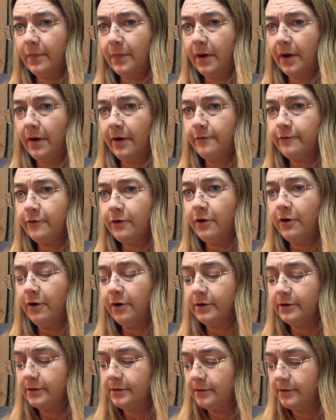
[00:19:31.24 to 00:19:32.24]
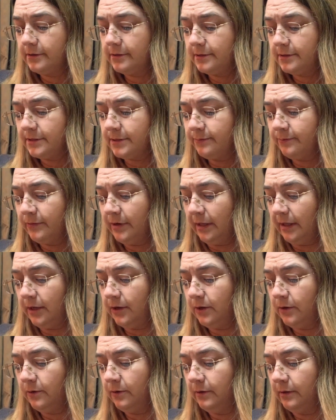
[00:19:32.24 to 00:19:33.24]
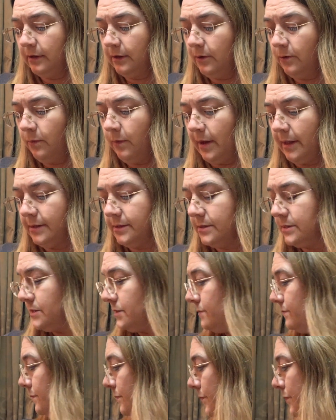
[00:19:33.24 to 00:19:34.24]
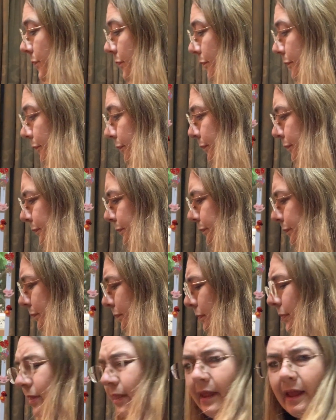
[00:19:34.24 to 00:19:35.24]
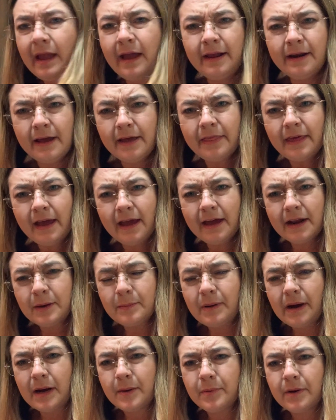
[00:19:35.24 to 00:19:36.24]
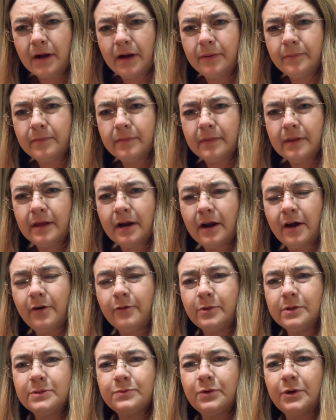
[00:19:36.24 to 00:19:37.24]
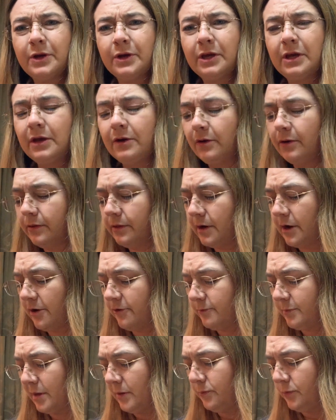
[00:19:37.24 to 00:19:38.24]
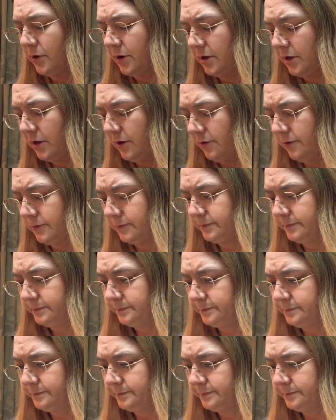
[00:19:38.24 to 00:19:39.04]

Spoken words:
I've got some really cute little ones. Another Anna Barbara that I've been working on